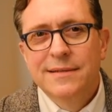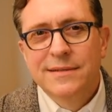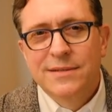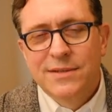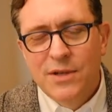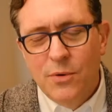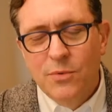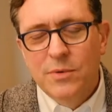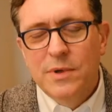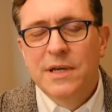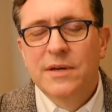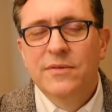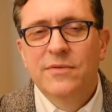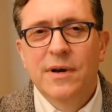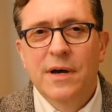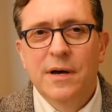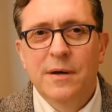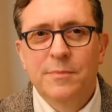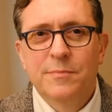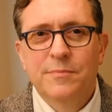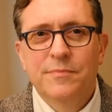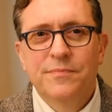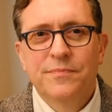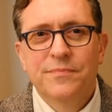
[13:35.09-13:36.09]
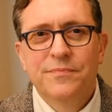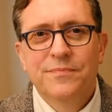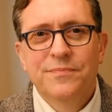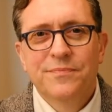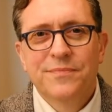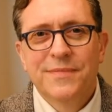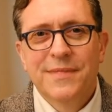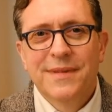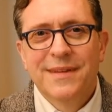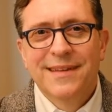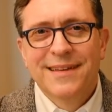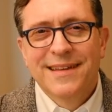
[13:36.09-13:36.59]
don't give up.
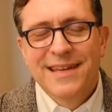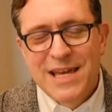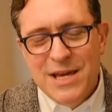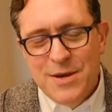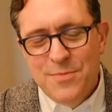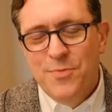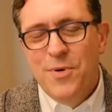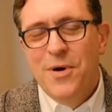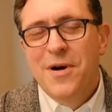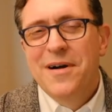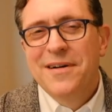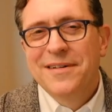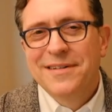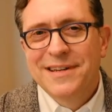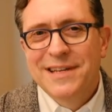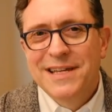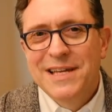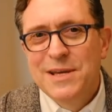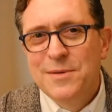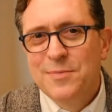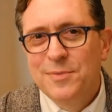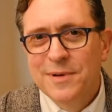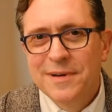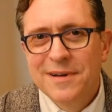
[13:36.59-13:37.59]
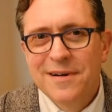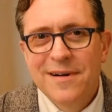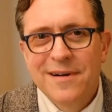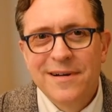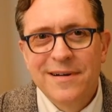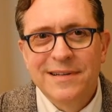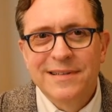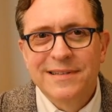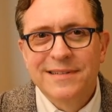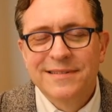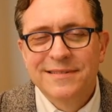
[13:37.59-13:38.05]
Keep on keeping on.